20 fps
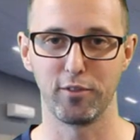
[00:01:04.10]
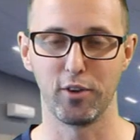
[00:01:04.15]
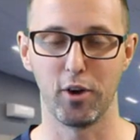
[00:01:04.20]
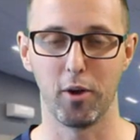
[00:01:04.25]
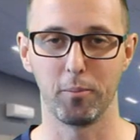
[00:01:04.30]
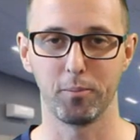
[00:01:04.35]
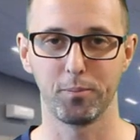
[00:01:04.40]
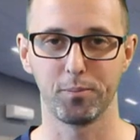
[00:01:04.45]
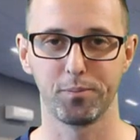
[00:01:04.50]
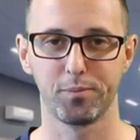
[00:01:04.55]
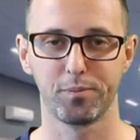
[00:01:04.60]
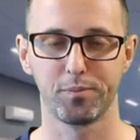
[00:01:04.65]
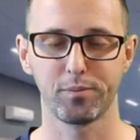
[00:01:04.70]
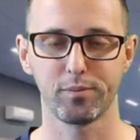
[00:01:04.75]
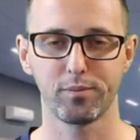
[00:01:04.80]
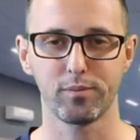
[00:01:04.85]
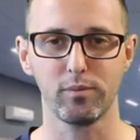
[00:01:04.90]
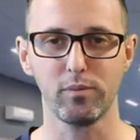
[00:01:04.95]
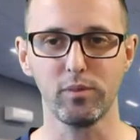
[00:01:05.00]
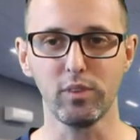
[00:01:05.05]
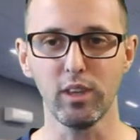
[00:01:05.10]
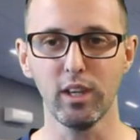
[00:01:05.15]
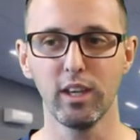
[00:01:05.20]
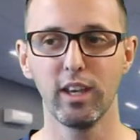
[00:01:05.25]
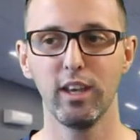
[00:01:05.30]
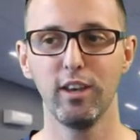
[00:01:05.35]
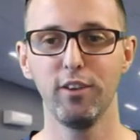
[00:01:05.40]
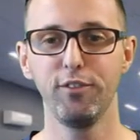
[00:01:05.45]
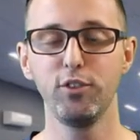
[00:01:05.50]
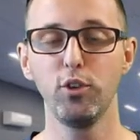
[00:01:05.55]
from.
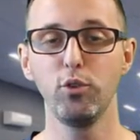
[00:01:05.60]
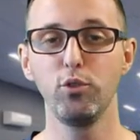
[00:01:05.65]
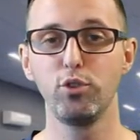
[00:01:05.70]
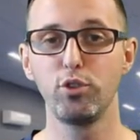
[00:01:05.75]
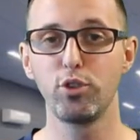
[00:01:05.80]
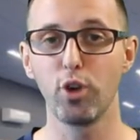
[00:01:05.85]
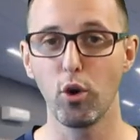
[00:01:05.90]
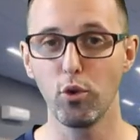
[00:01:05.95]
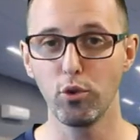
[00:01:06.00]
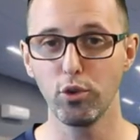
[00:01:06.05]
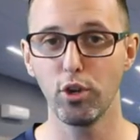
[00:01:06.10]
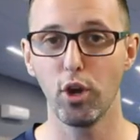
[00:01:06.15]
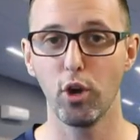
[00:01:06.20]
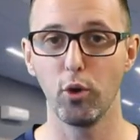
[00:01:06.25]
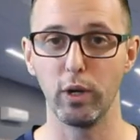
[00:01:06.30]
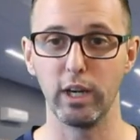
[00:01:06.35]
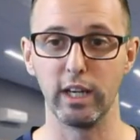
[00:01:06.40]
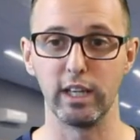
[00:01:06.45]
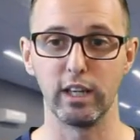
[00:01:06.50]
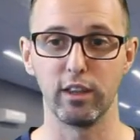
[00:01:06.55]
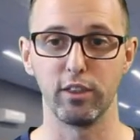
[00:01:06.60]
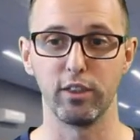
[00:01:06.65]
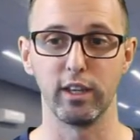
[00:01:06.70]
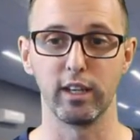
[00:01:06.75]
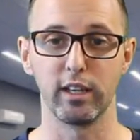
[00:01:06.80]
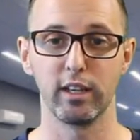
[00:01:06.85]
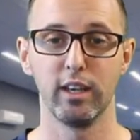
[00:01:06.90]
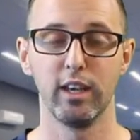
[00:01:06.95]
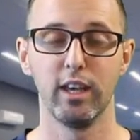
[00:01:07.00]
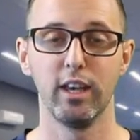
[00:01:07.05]
If you don't know
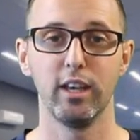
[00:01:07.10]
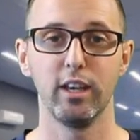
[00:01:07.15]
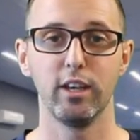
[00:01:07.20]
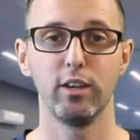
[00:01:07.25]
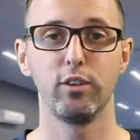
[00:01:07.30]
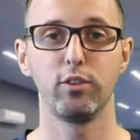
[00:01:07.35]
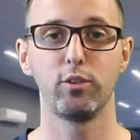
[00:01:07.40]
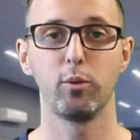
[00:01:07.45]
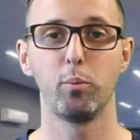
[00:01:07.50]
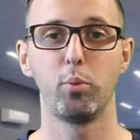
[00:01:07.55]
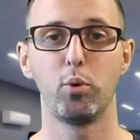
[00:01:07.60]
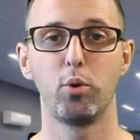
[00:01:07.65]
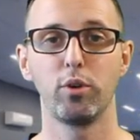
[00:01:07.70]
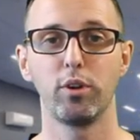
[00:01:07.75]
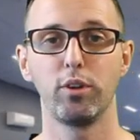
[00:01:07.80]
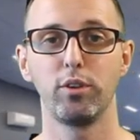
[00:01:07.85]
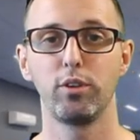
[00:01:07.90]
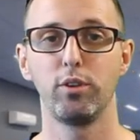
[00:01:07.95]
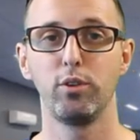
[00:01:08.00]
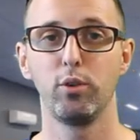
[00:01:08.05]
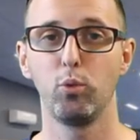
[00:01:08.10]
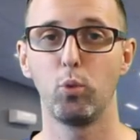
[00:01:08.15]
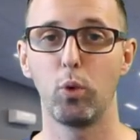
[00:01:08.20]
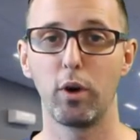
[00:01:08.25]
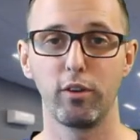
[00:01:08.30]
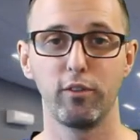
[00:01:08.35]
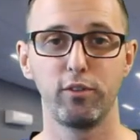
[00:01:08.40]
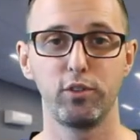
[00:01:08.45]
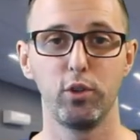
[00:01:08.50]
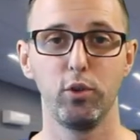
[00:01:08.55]
anything, it is important to do
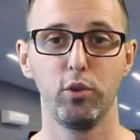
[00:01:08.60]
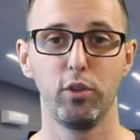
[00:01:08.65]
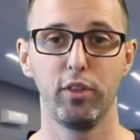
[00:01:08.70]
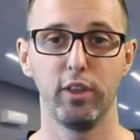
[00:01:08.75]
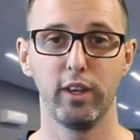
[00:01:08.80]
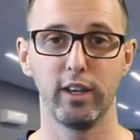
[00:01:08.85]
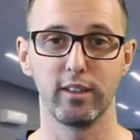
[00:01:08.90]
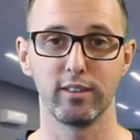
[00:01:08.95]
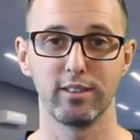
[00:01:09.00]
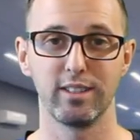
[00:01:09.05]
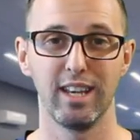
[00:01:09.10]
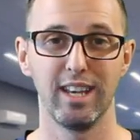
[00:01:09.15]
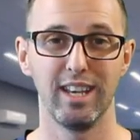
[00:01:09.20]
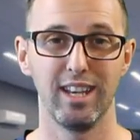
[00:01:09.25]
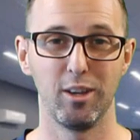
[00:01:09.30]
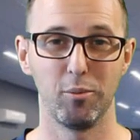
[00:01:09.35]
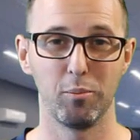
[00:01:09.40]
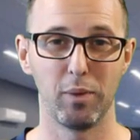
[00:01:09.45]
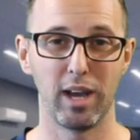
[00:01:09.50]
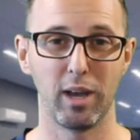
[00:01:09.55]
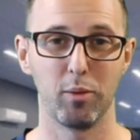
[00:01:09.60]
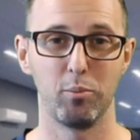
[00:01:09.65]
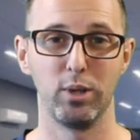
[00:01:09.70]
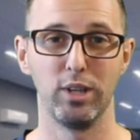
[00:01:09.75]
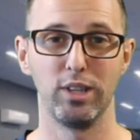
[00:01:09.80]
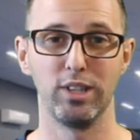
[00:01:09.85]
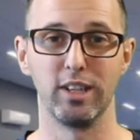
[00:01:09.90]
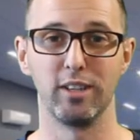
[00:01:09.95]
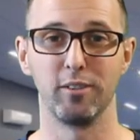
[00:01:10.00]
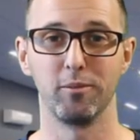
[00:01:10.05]
one of two things, in my
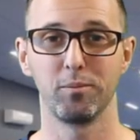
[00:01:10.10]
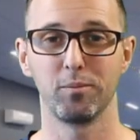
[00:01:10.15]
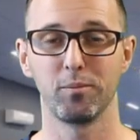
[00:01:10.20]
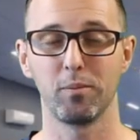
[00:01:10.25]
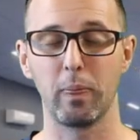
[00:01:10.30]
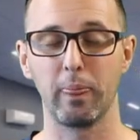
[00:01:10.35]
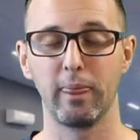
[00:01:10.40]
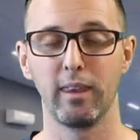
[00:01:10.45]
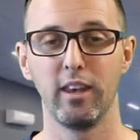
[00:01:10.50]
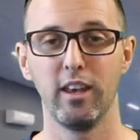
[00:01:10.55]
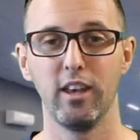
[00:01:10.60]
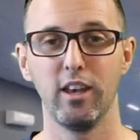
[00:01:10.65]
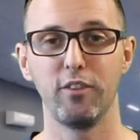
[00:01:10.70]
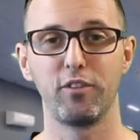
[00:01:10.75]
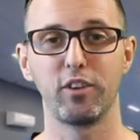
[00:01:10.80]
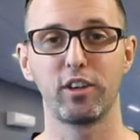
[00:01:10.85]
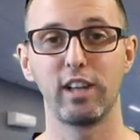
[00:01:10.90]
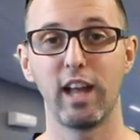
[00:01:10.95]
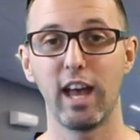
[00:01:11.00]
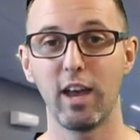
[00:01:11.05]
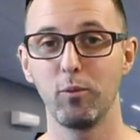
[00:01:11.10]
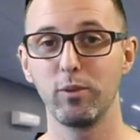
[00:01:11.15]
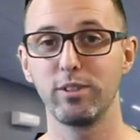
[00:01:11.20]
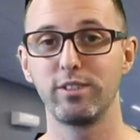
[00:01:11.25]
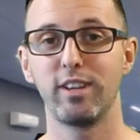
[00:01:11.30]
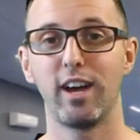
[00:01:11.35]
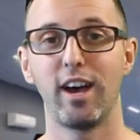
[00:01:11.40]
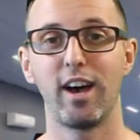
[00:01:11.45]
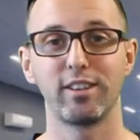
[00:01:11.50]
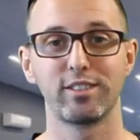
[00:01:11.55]
opinion. If a client was
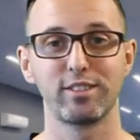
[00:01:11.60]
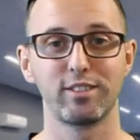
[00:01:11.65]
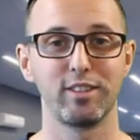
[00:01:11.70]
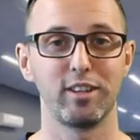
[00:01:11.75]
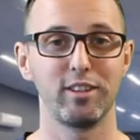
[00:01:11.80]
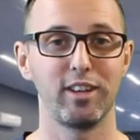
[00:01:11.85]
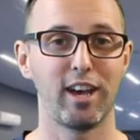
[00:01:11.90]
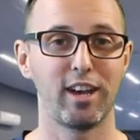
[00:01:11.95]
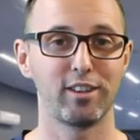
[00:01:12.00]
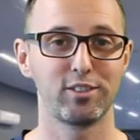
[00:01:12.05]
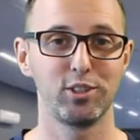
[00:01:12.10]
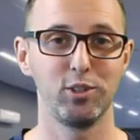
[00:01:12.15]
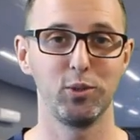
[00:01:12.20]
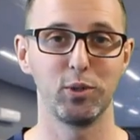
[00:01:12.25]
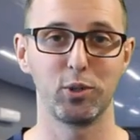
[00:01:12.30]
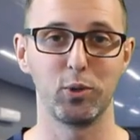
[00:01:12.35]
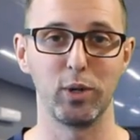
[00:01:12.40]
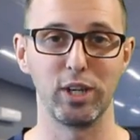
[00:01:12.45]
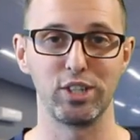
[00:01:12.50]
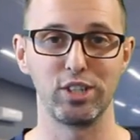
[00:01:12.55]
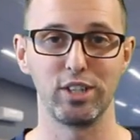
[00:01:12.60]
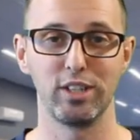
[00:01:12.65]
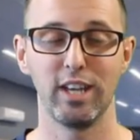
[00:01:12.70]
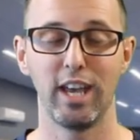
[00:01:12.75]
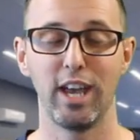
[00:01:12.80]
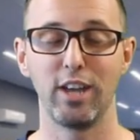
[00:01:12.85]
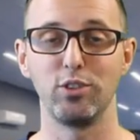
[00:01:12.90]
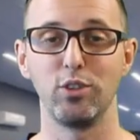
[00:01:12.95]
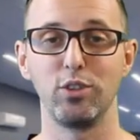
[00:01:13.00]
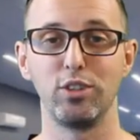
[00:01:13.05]
to ask you a question
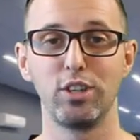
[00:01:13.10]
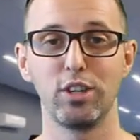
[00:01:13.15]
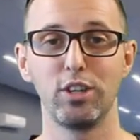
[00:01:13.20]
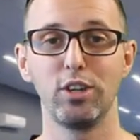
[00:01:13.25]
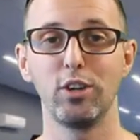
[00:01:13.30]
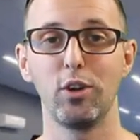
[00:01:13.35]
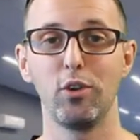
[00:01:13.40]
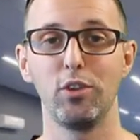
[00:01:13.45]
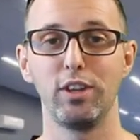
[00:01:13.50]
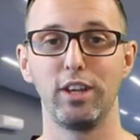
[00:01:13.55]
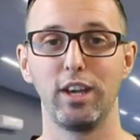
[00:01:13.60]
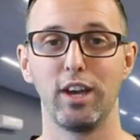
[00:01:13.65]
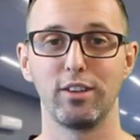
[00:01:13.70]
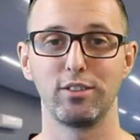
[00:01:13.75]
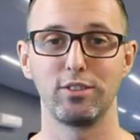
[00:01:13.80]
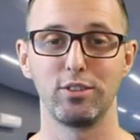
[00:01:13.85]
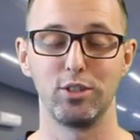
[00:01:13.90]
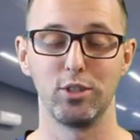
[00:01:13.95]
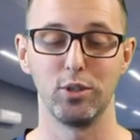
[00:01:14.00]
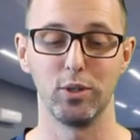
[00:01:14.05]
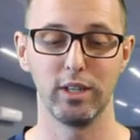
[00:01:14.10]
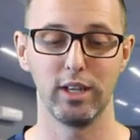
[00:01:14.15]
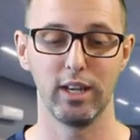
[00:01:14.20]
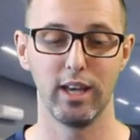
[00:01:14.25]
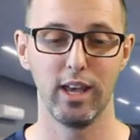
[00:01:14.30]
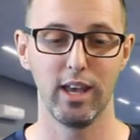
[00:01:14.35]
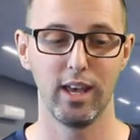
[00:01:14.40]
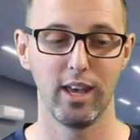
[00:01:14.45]
and you didn't know the answer to it,